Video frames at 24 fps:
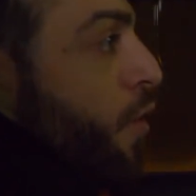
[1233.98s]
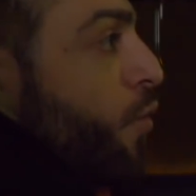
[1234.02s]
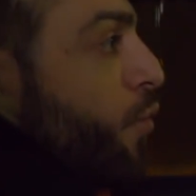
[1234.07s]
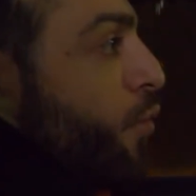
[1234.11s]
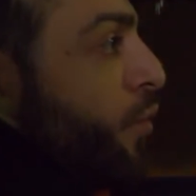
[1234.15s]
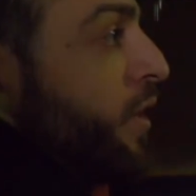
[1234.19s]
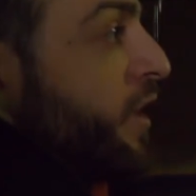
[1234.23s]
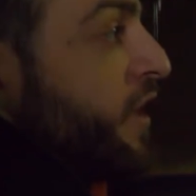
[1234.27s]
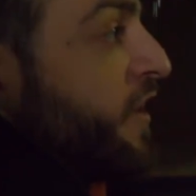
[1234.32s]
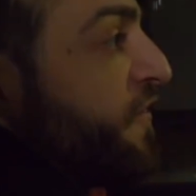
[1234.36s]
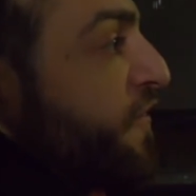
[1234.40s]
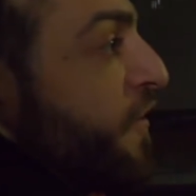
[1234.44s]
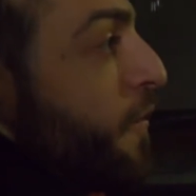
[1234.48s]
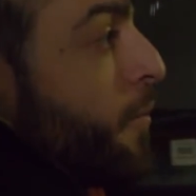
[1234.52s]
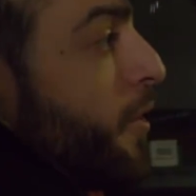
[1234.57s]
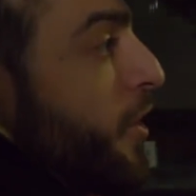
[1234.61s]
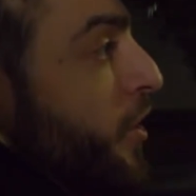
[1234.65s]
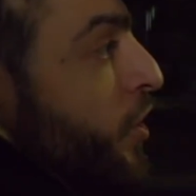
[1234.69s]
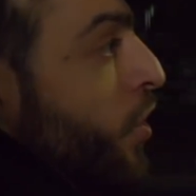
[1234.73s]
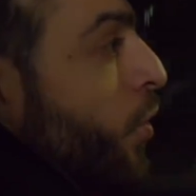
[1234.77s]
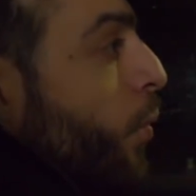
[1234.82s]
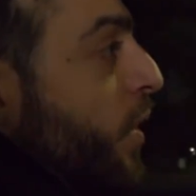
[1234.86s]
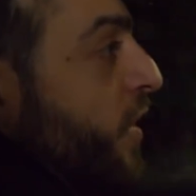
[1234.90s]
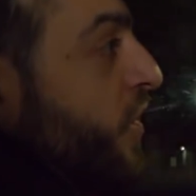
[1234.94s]
really
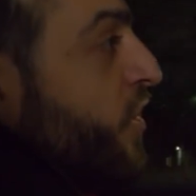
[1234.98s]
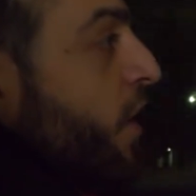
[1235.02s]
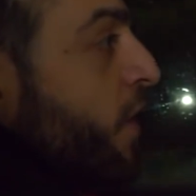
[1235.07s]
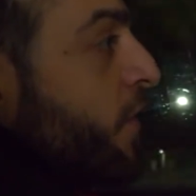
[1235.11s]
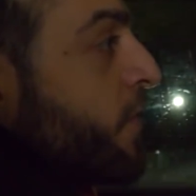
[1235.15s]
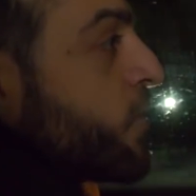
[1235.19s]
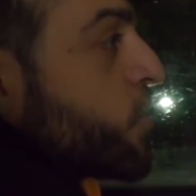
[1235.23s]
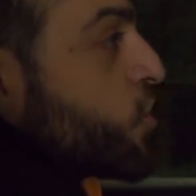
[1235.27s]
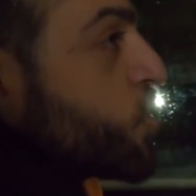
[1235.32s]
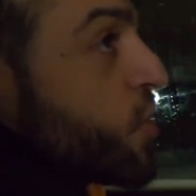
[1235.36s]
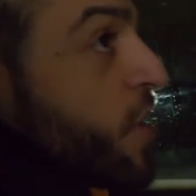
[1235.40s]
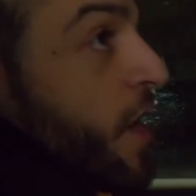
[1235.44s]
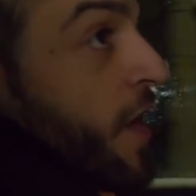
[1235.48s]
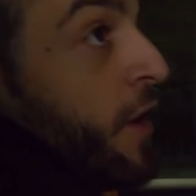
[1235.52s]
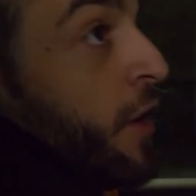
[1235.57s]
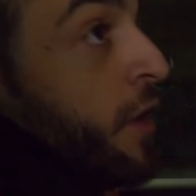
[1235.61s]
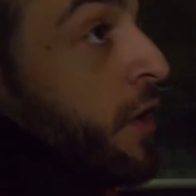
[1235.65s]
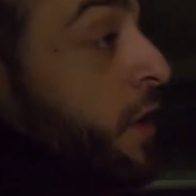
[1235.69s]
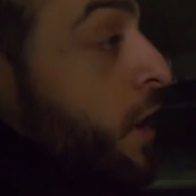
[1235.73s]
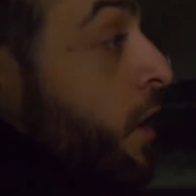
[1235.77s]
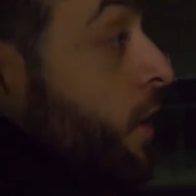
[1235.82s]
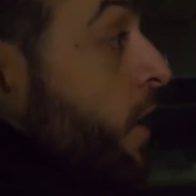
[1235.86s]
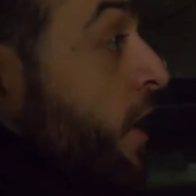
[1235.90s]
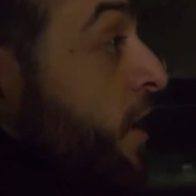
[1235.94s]
familiar with on this
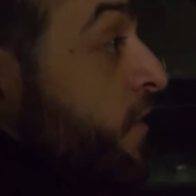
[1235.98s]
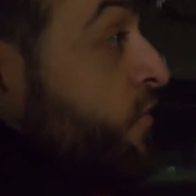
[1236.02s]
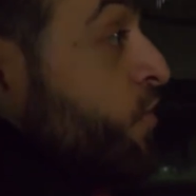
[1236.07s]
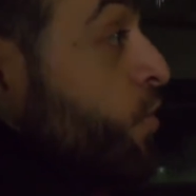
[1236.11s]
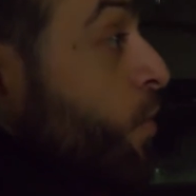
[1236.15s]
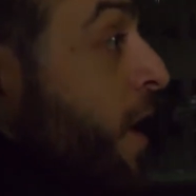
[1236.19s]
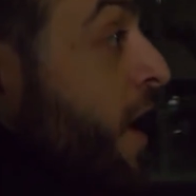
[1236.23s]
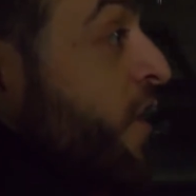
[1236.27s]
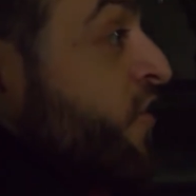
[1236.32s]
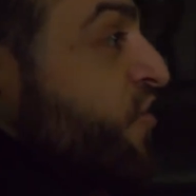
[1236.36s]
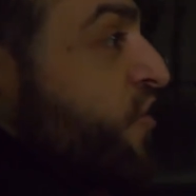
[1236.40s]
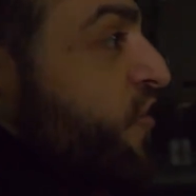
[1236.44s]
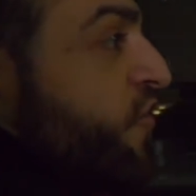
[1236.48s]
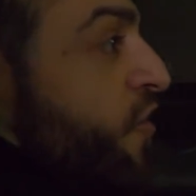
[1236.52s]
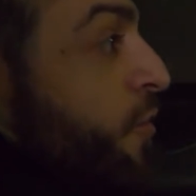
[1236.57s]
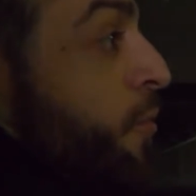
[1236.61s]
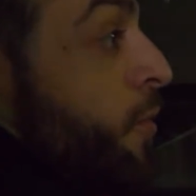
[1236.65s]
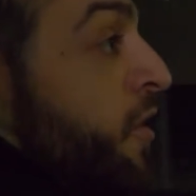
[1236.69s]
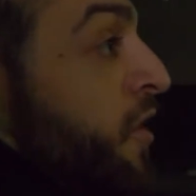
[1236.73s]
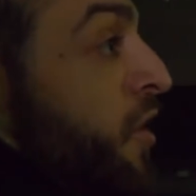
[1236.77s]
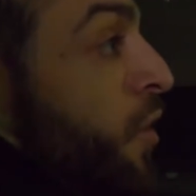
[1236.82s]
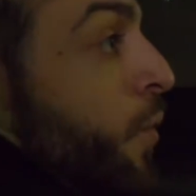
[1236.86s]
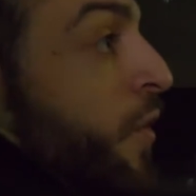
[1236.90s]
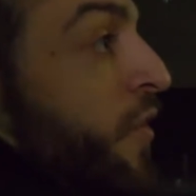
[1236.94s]
channel. A lot of you guys are
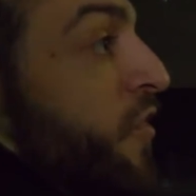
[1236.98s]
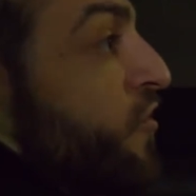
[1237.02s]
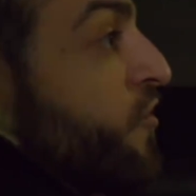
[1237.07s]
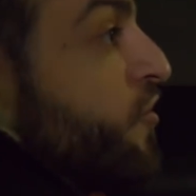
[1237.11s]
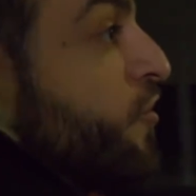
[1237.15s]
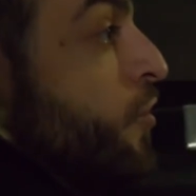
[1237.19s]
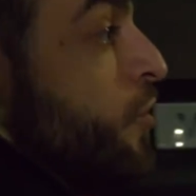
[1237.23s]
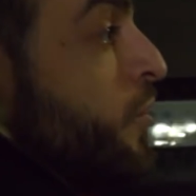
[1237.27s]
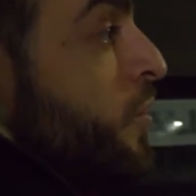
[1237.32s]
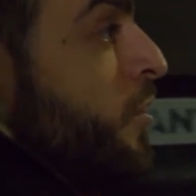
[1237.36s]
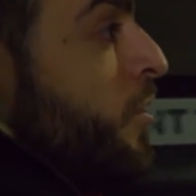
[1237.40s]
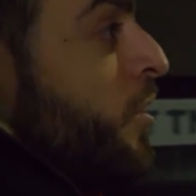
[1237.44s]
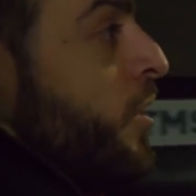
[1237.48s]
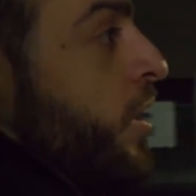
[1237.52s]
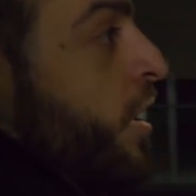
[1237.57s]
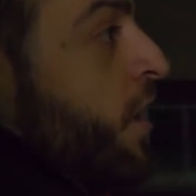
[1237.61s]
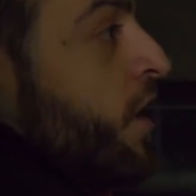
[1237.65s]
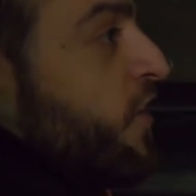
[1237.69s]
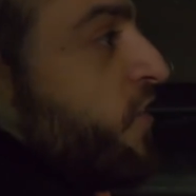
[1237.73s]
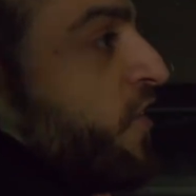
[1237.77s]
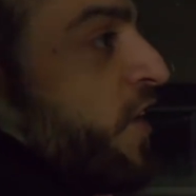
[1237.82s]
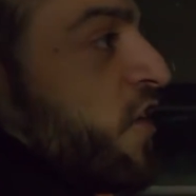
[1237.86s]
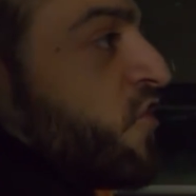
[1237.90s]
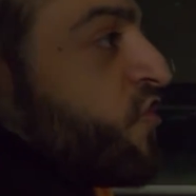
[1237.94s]
familiar with too.
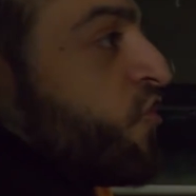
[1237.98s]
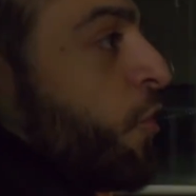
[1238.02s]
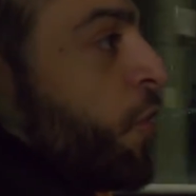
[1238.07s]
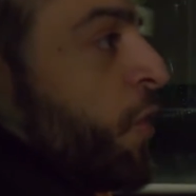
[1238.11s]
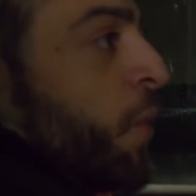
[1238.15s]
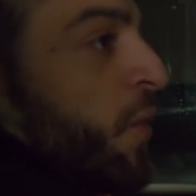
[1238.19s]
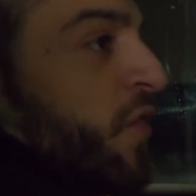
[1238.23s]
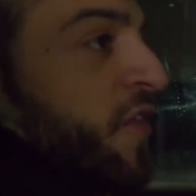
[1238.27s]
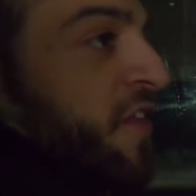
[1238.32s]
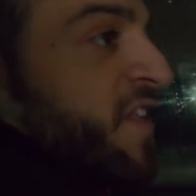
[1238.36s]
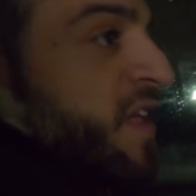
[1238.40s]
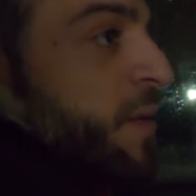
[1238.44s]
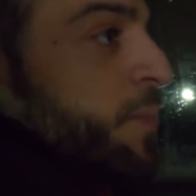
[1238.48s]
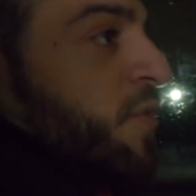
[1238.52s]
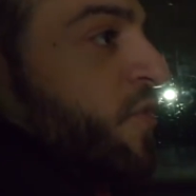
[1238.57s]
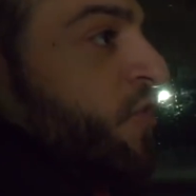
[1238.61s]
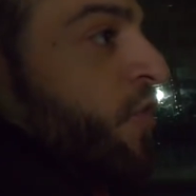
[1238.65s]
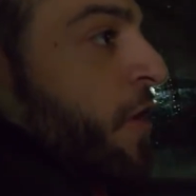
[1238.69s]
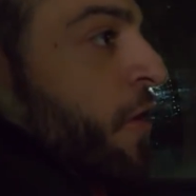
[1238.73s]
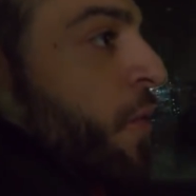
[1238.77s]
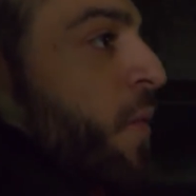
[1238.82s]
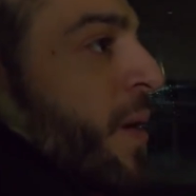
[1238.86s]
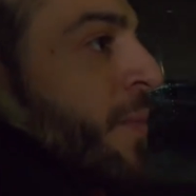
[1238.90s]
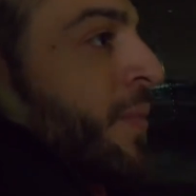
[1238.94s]
If you guys don't know what the deep and
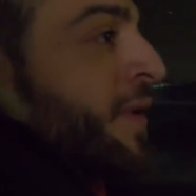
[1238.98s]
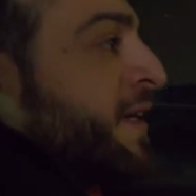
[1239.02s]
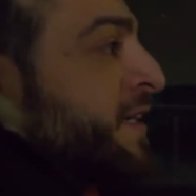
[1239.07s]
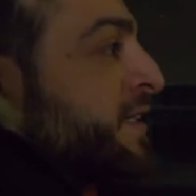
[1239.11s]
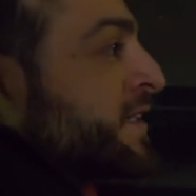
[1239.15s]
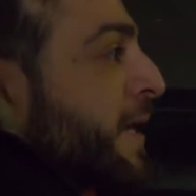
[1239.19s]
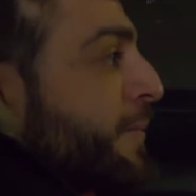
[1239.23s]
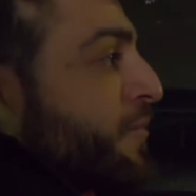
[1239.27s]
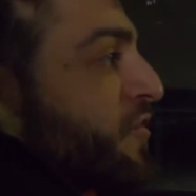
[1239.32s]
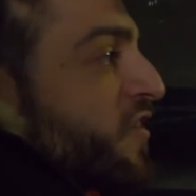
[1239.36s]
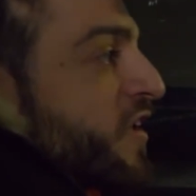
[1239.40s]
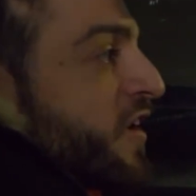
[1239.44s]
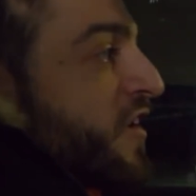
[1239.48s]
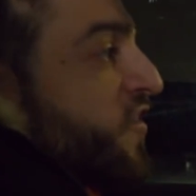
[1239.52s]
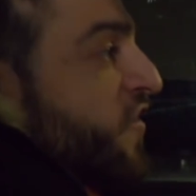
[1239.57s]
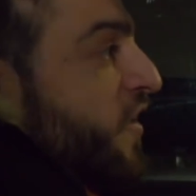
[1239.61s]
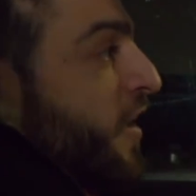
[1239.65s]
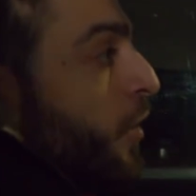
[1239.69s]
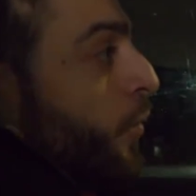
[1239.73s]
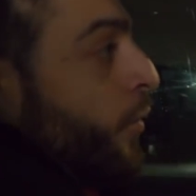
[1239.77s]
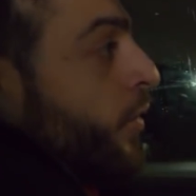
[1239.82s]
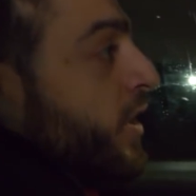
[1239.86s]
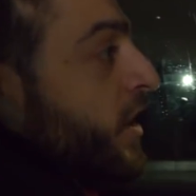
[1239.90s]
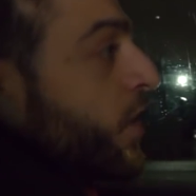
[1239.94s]
dark web is, I'm just gonna
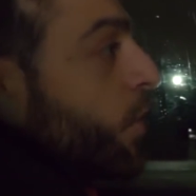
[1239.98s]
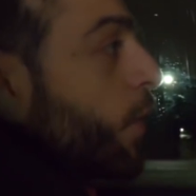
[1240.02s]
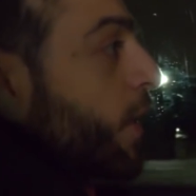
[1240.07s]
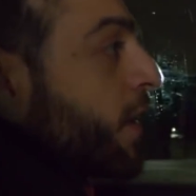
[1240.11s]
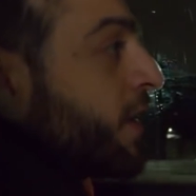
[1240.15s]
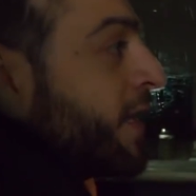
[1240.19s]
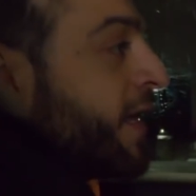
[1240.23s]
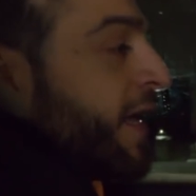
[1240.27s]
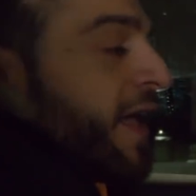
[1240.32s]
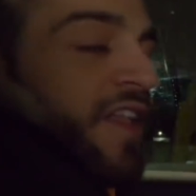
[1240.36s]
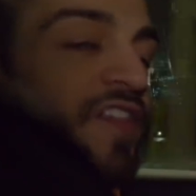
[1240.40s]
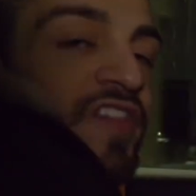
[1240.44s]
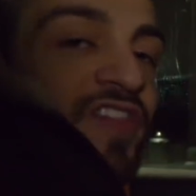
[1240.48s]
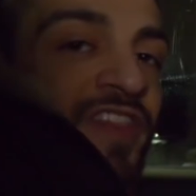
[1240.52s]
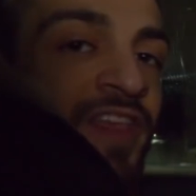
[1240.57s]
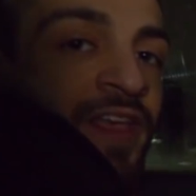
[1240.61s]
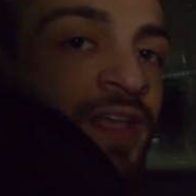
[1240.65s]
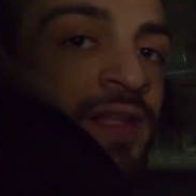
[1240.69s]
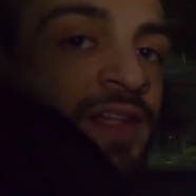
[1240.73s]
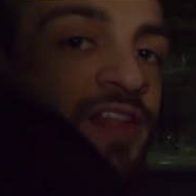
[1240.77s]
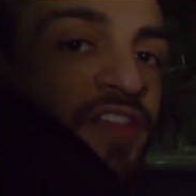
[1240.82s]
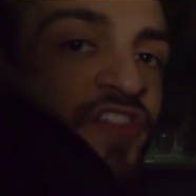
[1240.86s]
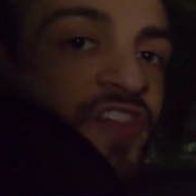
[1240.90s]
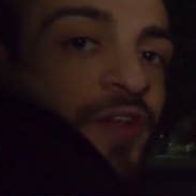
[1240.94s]
say it really quickly. It's the
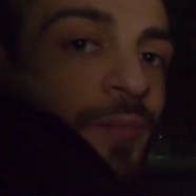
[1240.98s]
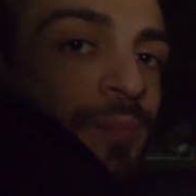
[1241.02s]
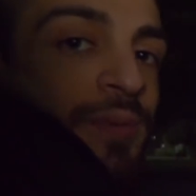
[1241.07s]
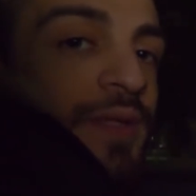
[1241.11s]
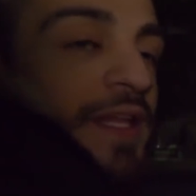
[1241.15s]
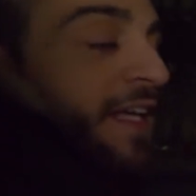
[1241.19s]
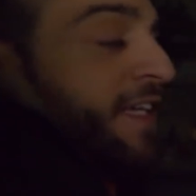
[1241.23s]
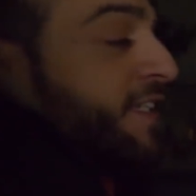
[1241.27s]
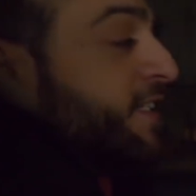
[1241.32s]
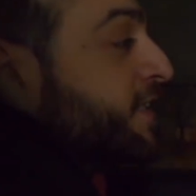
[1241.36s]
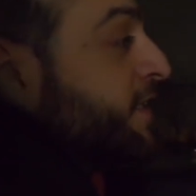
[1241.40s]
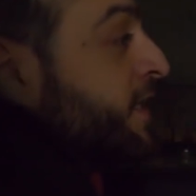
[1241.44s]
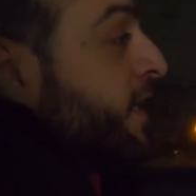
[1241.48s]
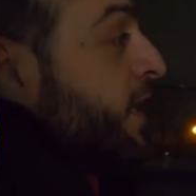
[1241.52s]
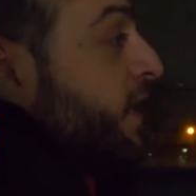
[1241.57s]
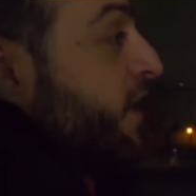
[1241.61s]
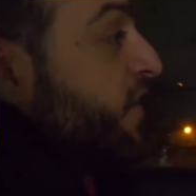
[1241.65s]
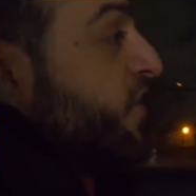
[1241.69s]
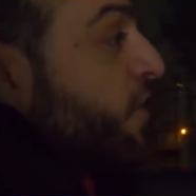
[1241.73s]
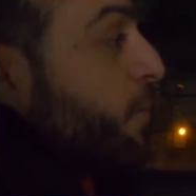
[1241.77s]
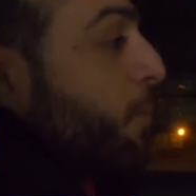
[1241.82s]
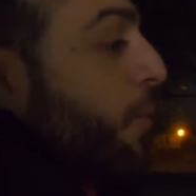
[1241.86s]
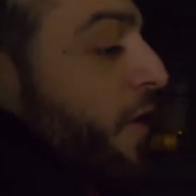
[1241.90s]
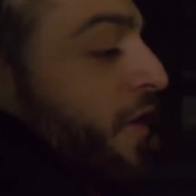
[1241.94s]
illicit place, the
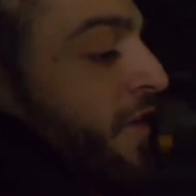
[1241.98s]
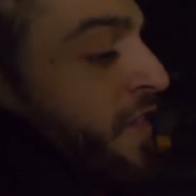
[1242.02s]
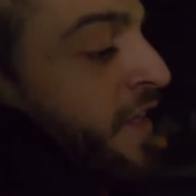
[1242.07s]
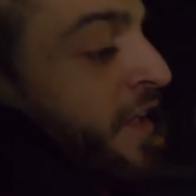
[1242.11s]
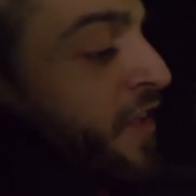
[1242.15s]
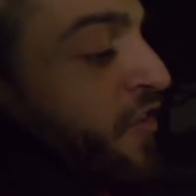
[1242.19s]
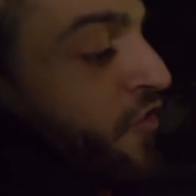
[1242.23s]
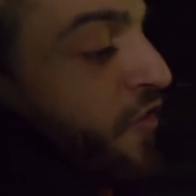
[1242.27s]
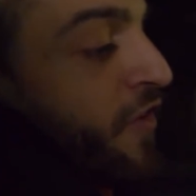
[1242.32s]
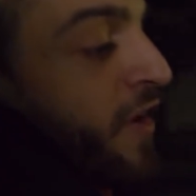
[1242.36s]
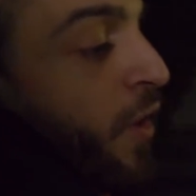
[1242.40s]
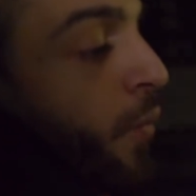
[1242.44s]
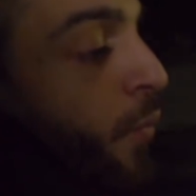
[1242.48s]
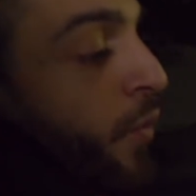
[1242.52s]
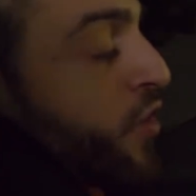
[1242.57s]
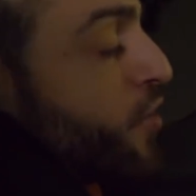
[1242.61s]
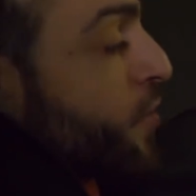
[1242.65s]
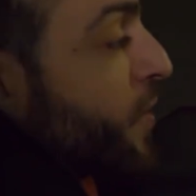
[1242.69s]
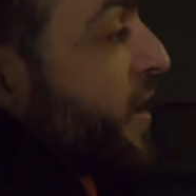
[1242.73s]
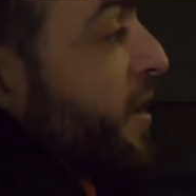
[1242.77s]
illicit part of the internet where you